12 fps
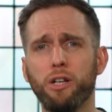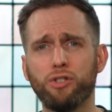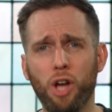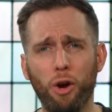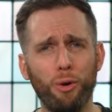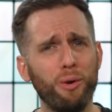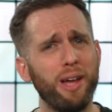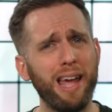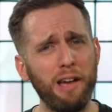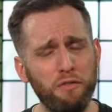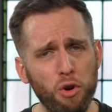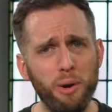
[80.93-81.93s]
So
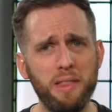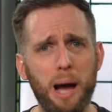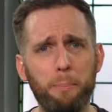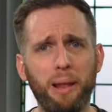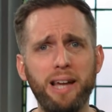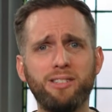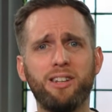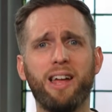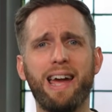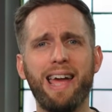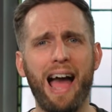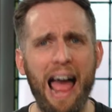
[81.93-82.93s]
if you're in that place
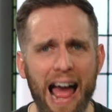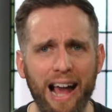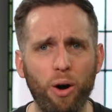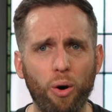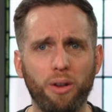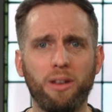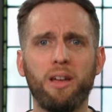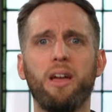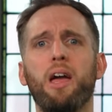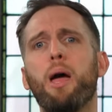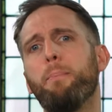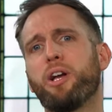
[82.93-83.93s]
today, hang on,
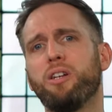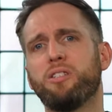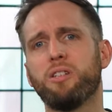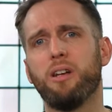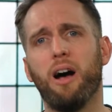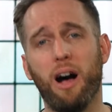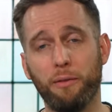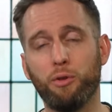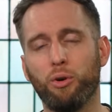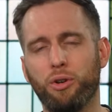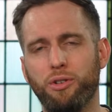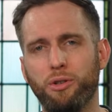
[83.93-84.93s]
because I've
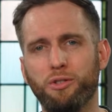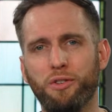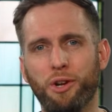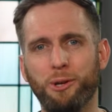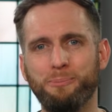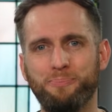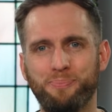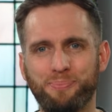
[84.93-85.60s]
got good news for you.